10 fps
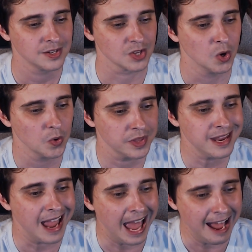So
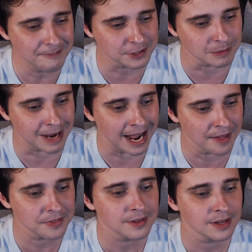the
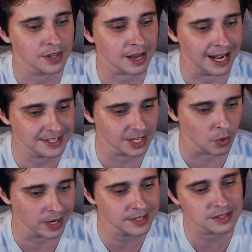aftermath,
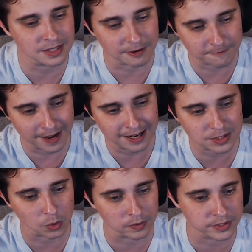consequence, the
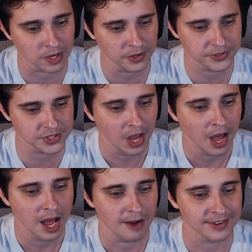effect or results
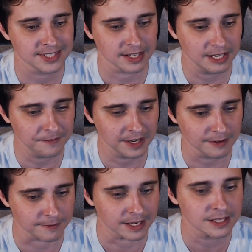of a significant
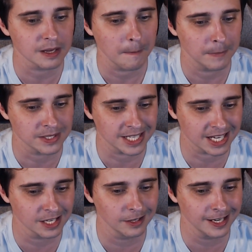event,
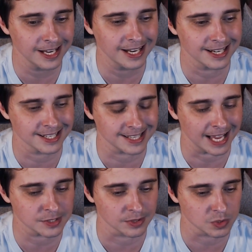particularly a
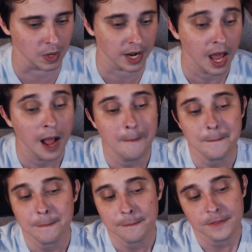disastrous one.
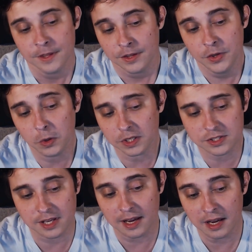You could
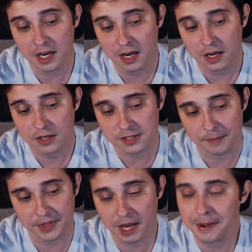say
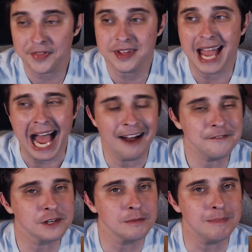something about the
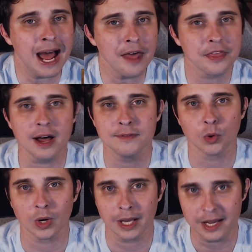aftermath of a
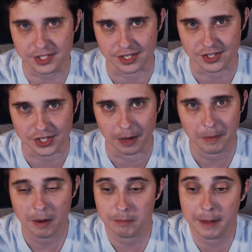relationship.
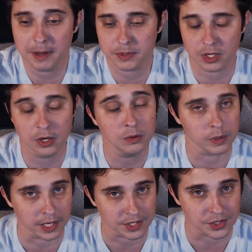Maybe it was a good
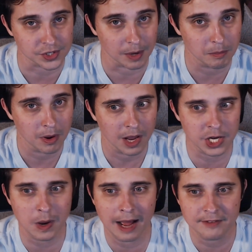relationship, and
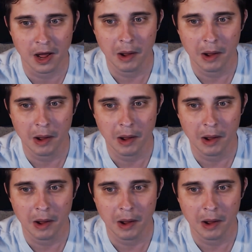you have